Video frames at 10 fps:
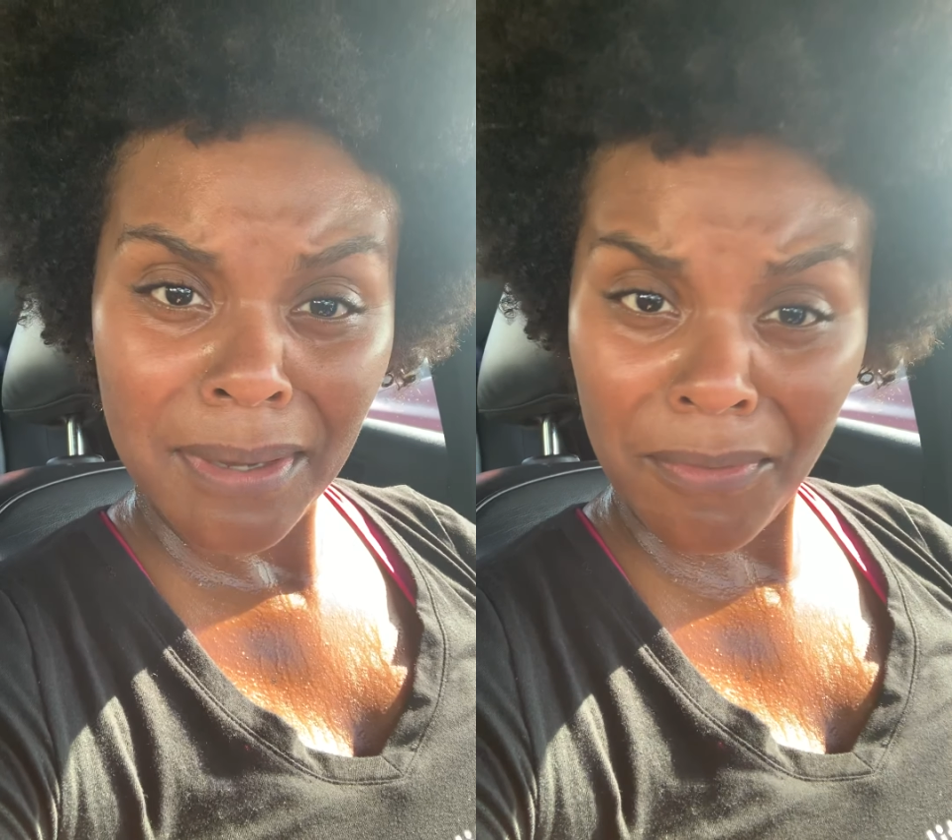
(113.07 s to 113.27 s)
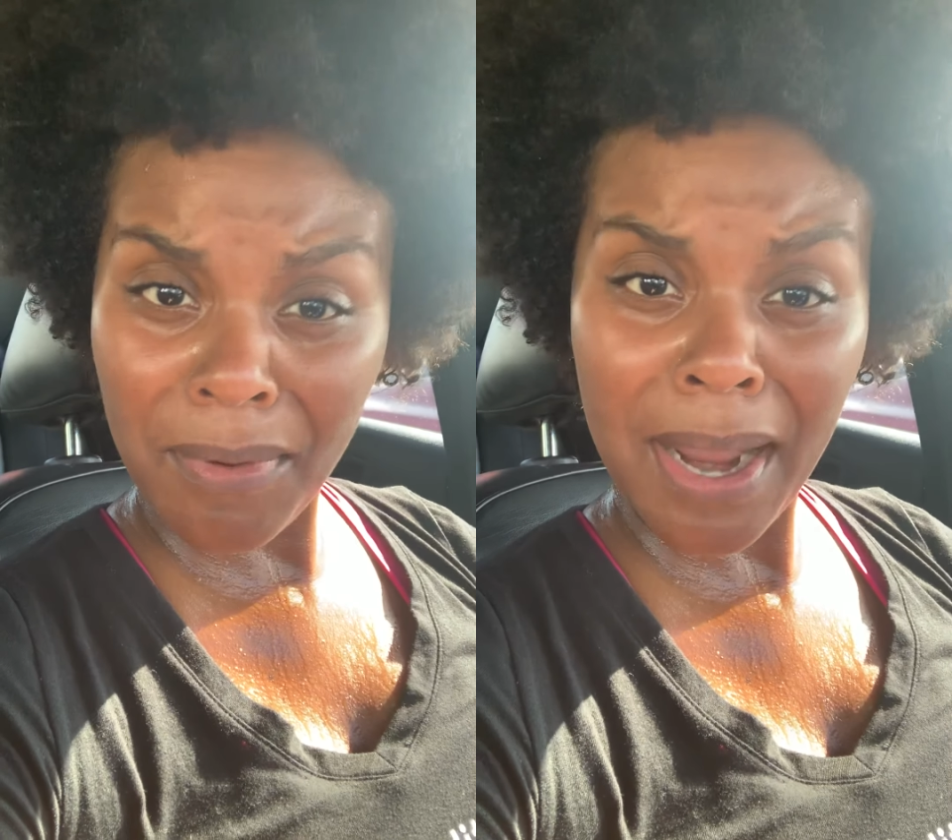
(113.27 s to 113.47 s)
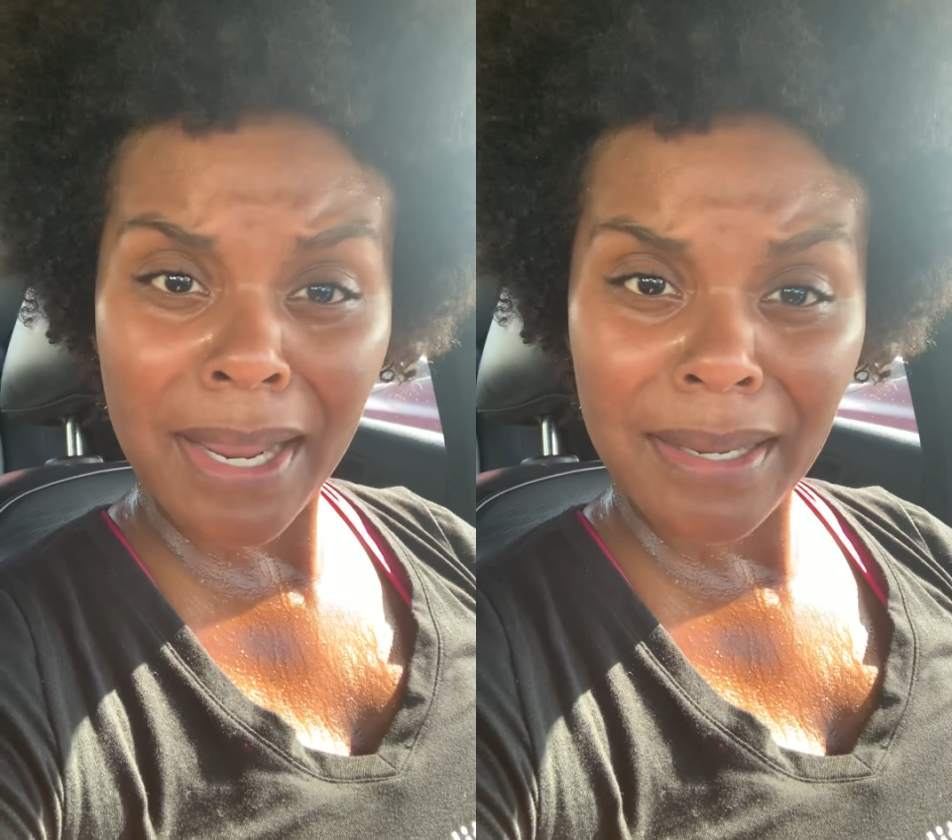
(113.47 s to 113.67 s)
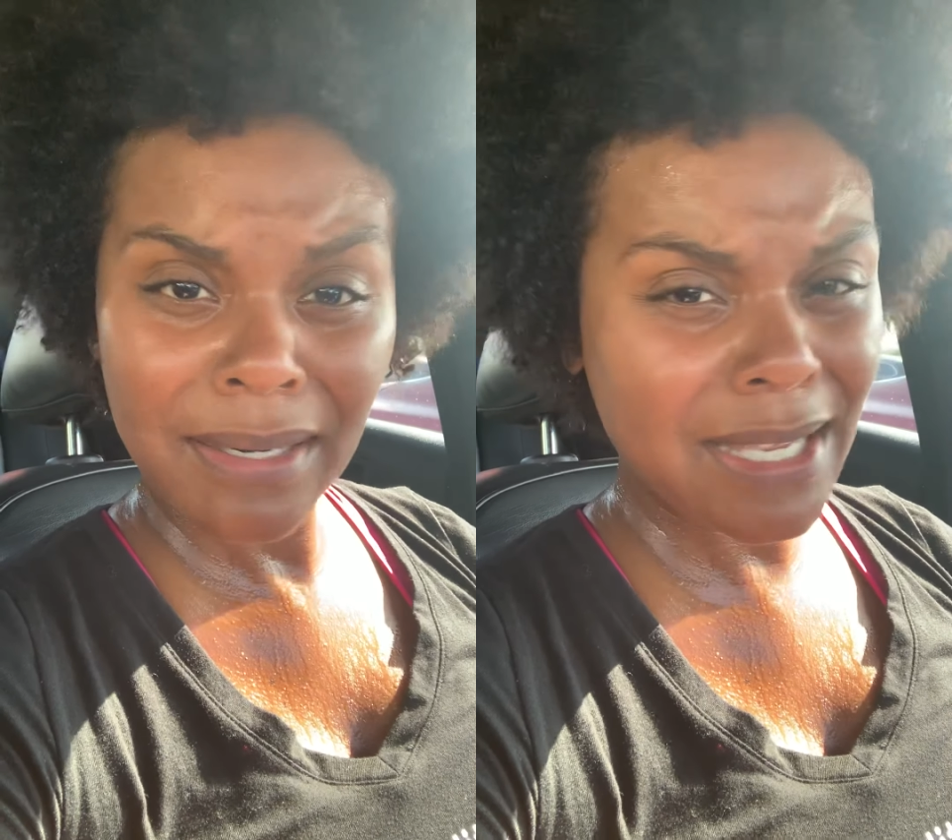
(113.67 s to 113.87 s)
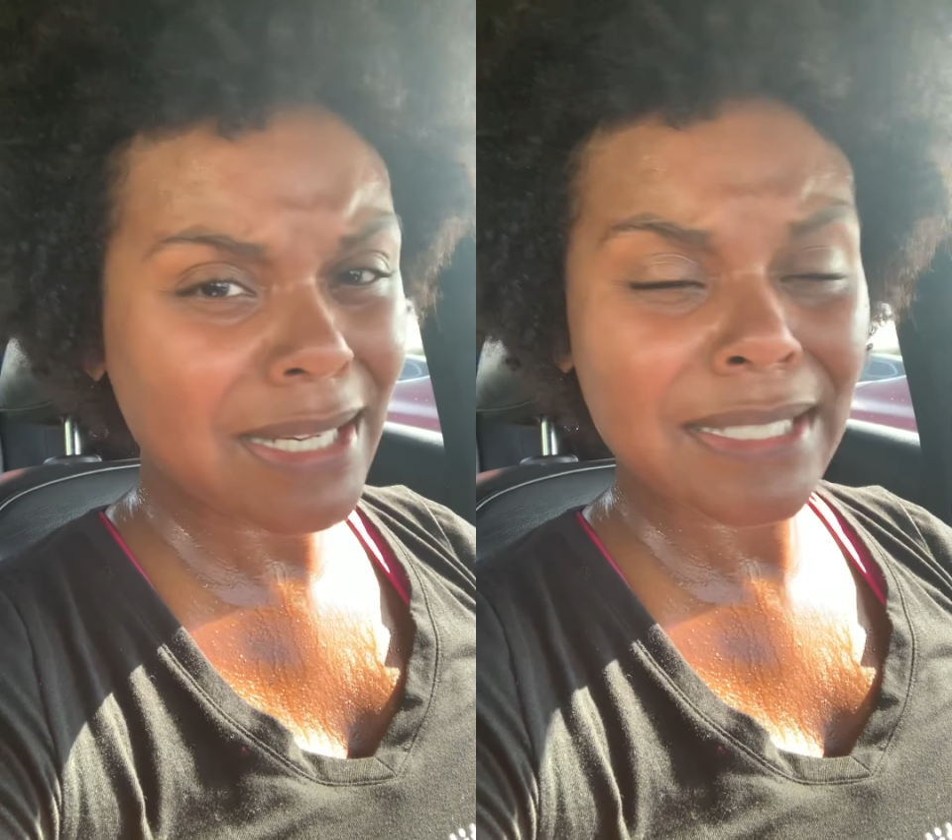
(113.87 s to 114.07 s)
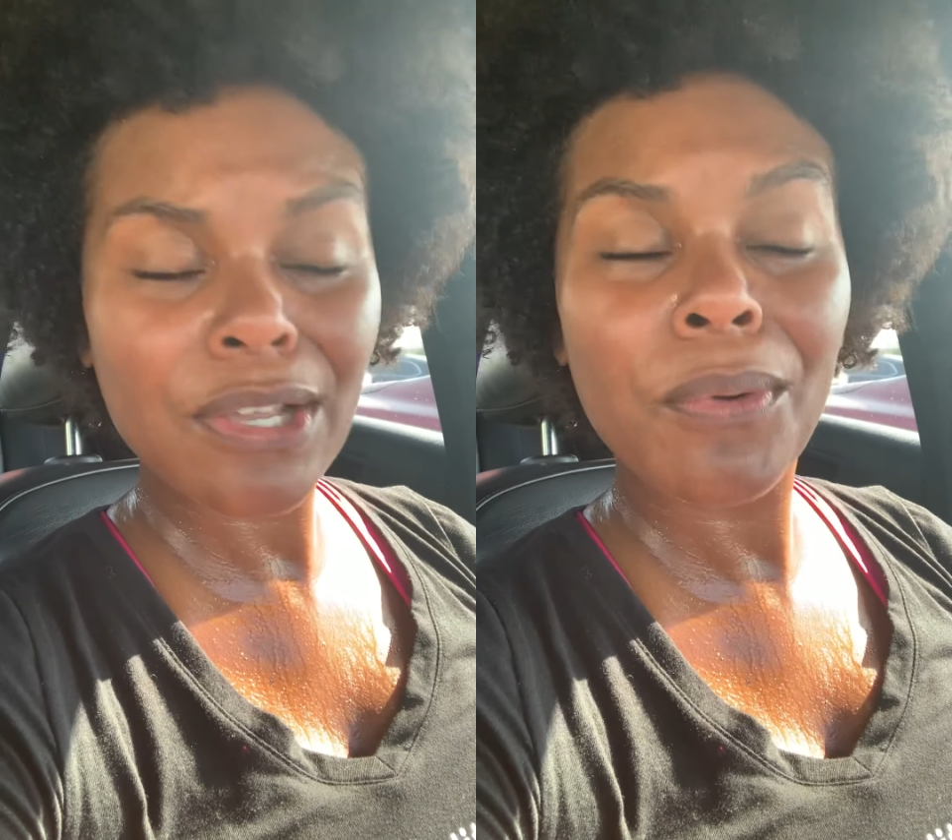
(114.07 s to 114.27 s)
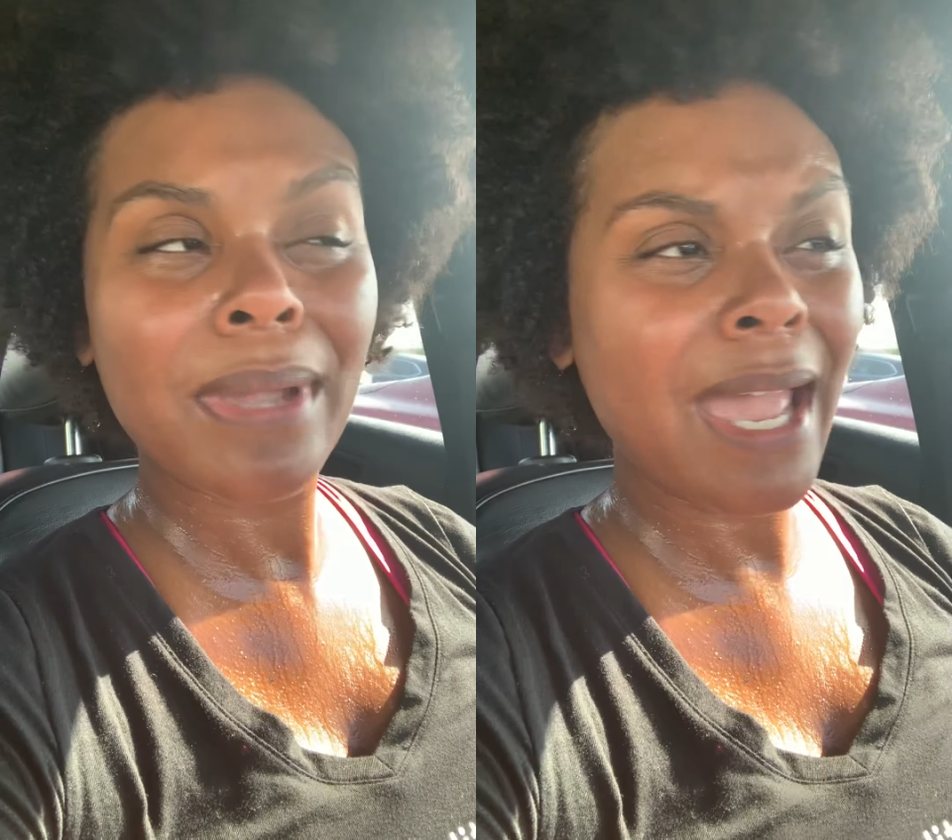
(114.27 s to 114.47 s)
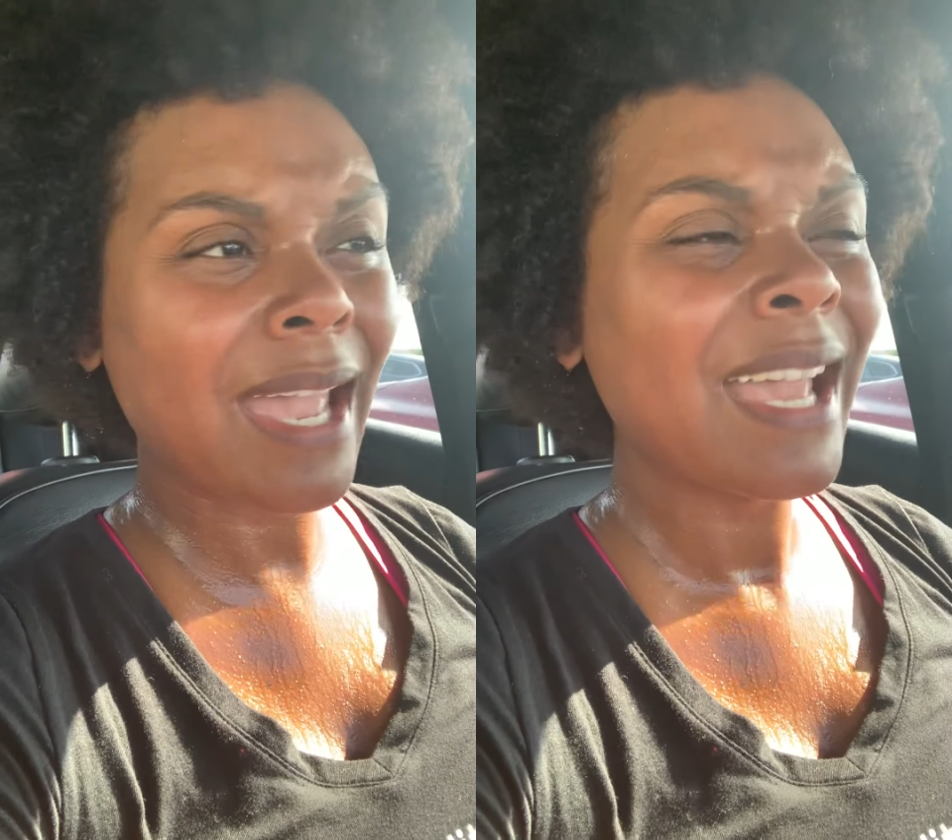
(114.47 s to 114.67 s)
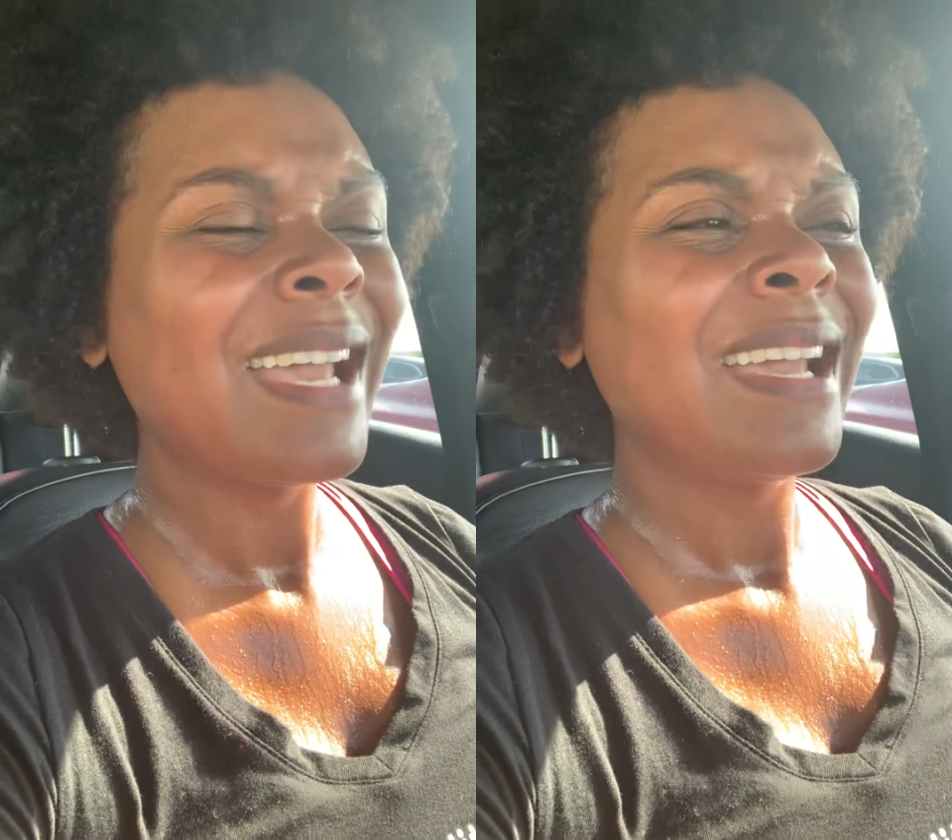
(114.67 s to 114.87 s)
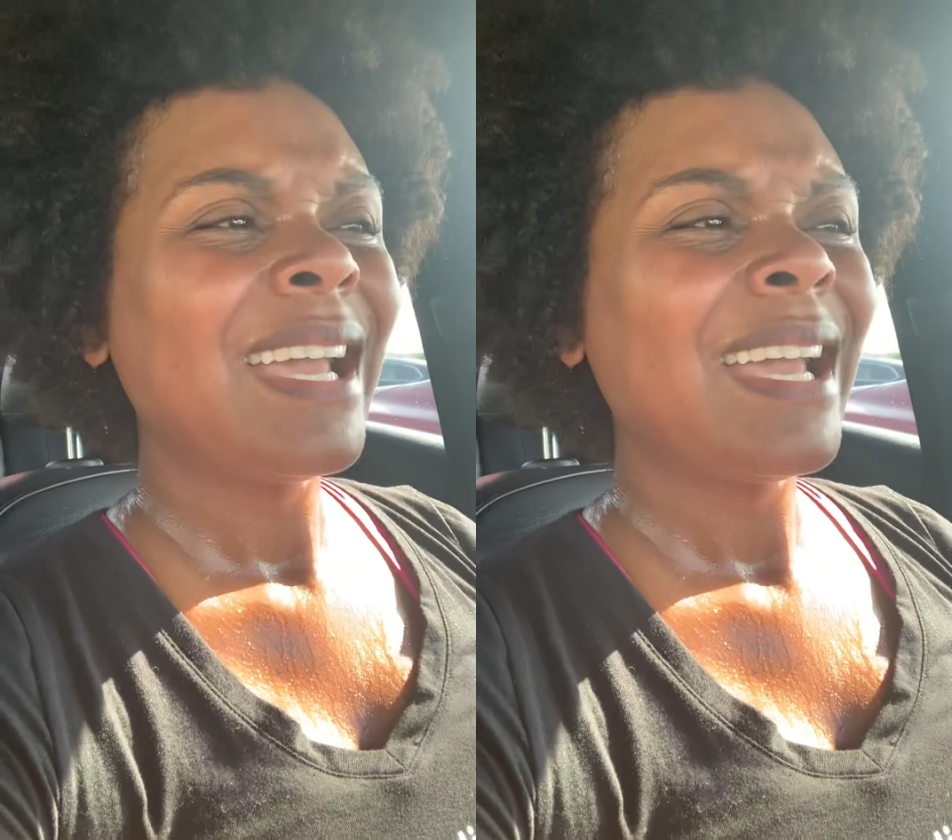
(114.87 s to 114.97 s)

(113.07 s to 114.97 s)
All right? It is okay.